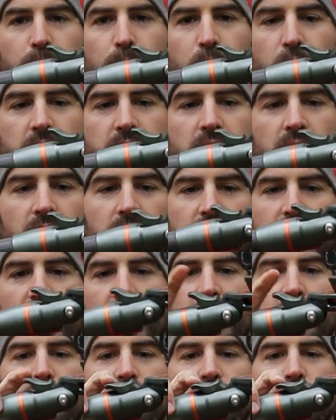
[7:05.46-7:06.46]
putting it like
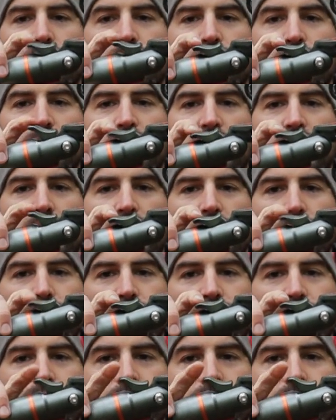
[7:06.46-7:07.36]
that, with a clip,